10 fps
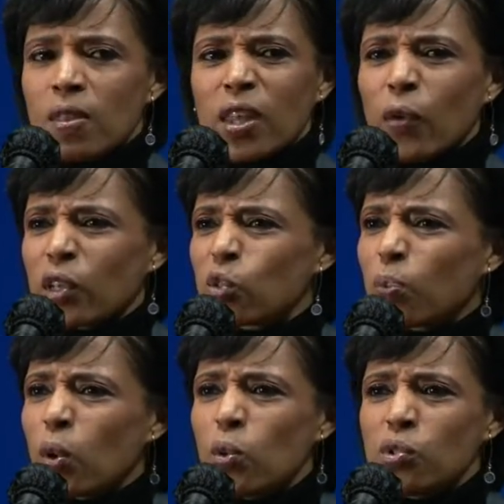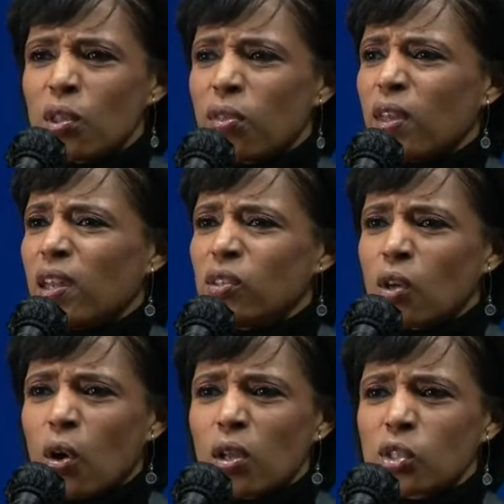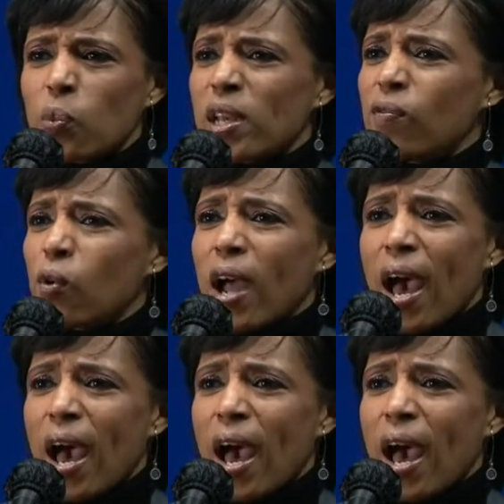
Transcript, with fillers: They're exposed to things 24